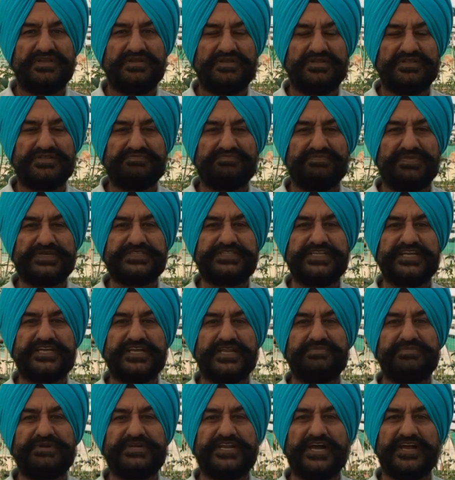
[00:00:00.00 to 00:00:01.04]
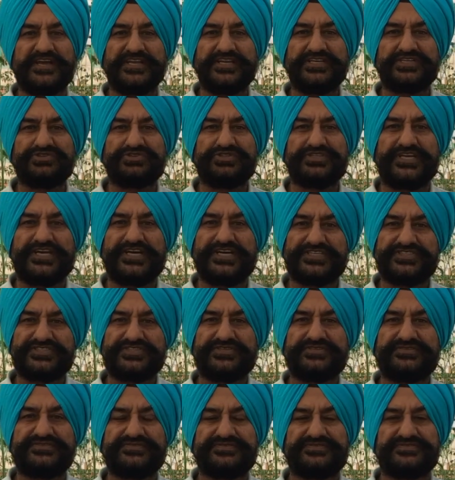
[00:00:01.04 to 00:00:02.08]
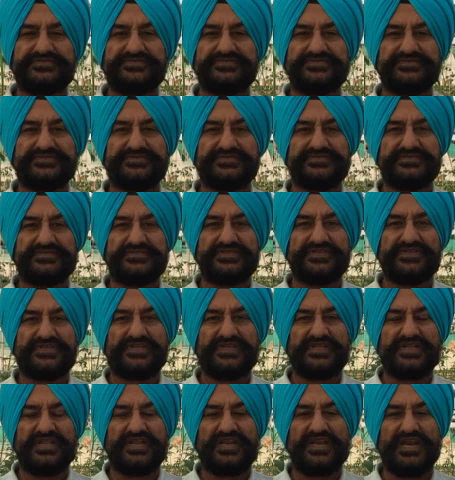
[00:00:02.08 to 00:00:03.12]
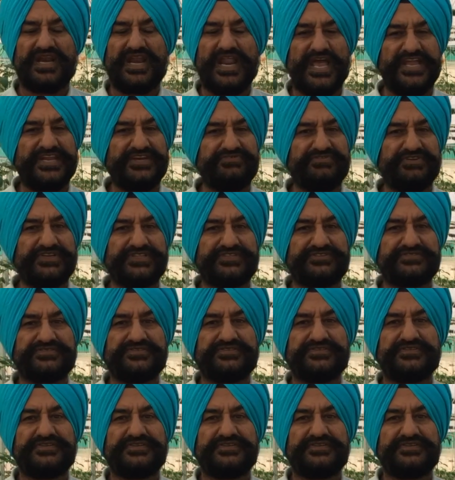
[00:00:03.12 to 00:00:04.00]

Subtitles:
but they can be dug into the earth, lined with